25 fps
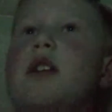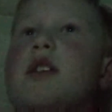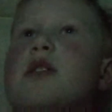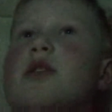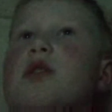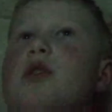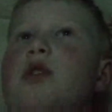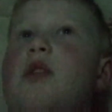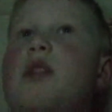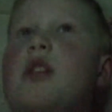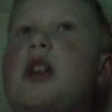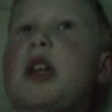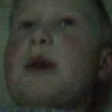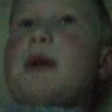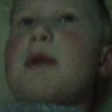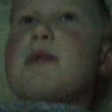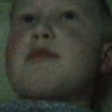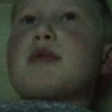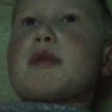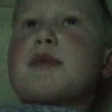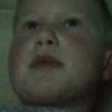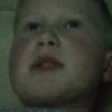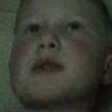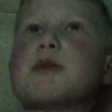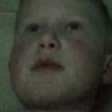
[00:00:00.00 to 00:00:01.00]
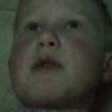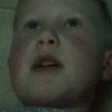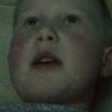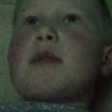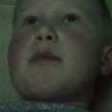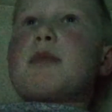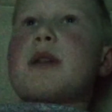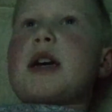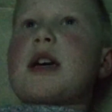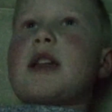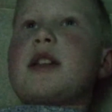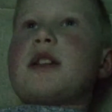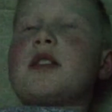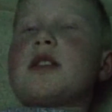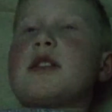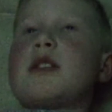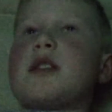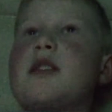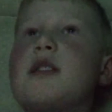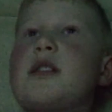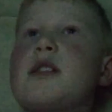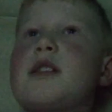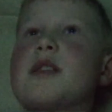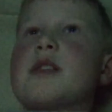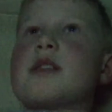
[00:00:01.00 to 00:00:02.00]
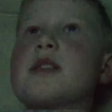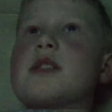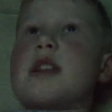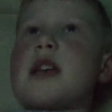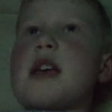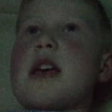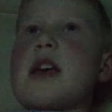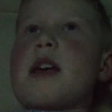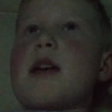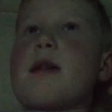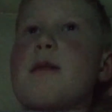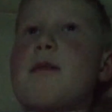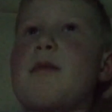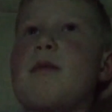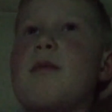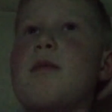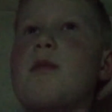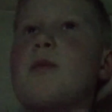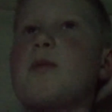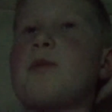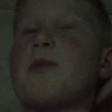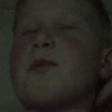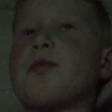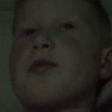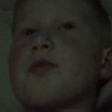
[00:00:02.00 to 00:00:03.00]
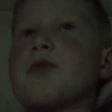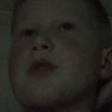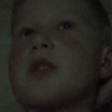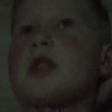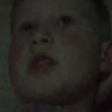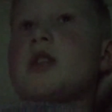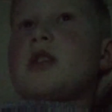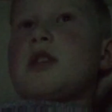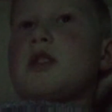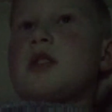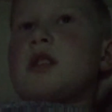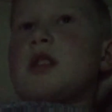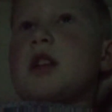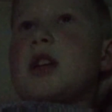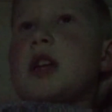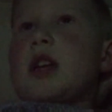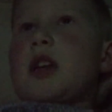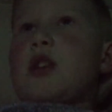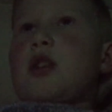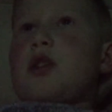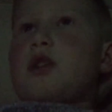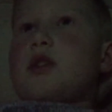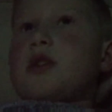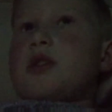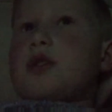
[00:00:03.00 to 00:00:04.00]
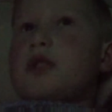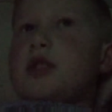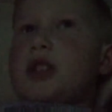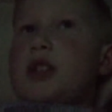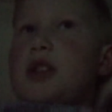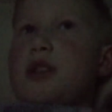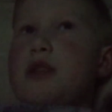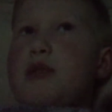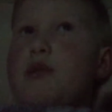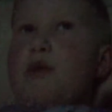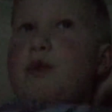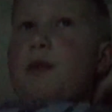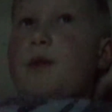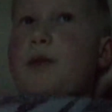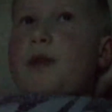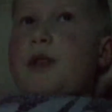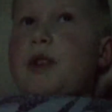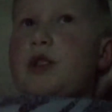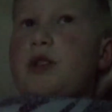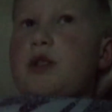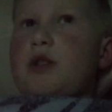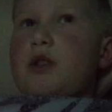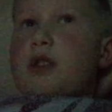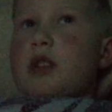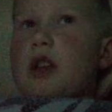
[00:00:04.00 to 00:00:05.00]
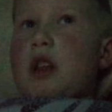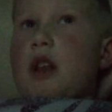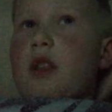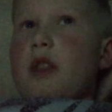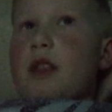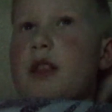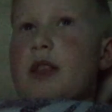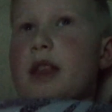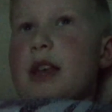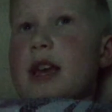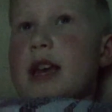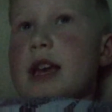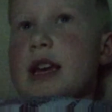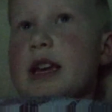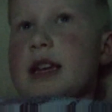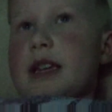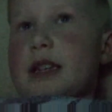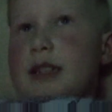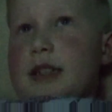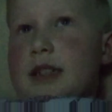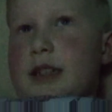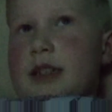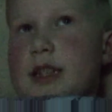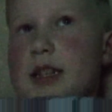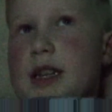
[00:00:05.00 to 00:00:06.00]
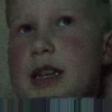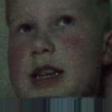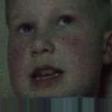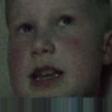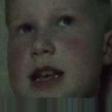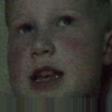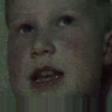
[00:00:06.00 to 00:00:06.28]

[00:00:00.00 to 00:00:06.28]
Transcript: It's called Lou Bob SquarePants. Um, I also do videos on that.